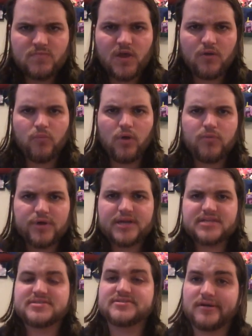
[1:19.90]
what we're
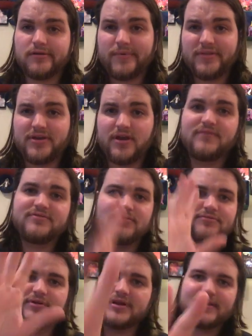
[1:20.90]
gonna start with here, and feel
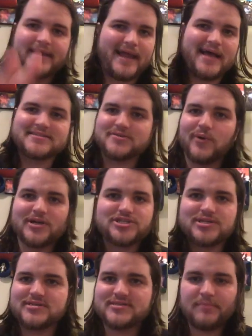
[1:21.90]
free to like ask
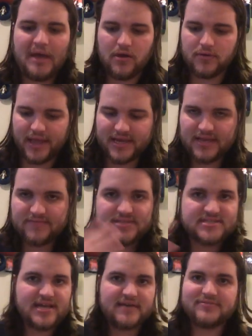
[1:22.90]
questions about any of the
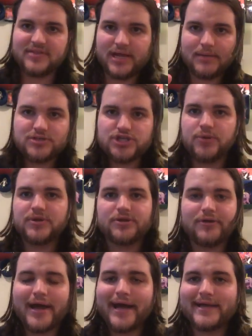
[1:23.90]
stuff that I'm showing you
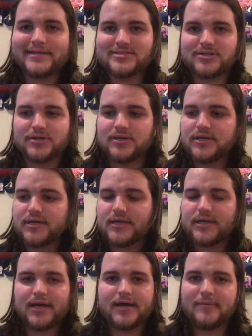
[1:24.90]
guys or
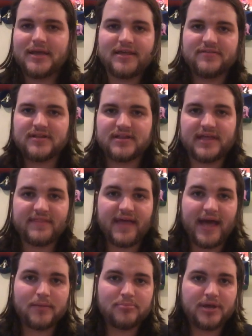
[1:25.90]
anything like
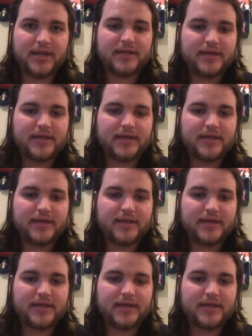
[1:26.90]
that. But